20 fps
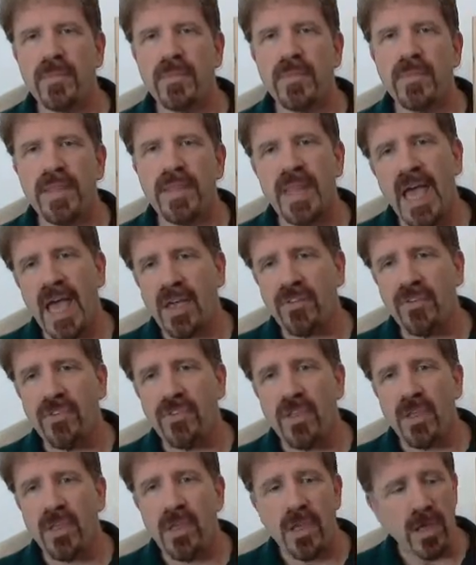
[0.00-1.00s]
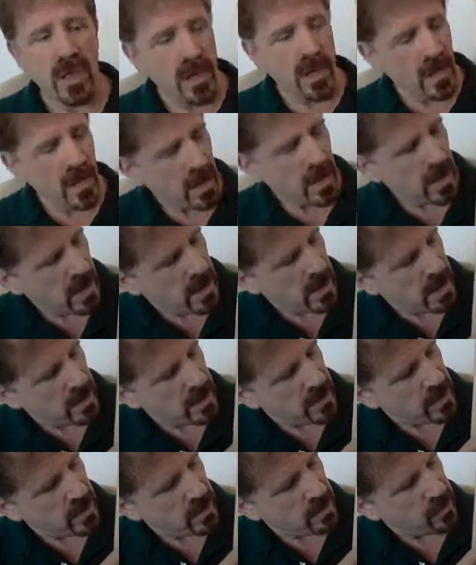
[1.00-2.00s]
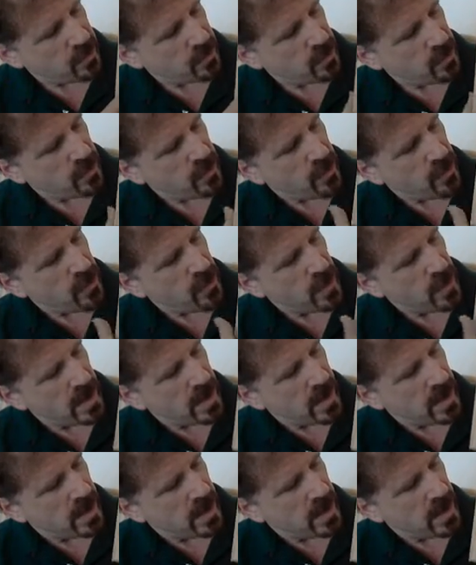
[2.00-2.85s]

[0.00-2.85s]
Next, there's two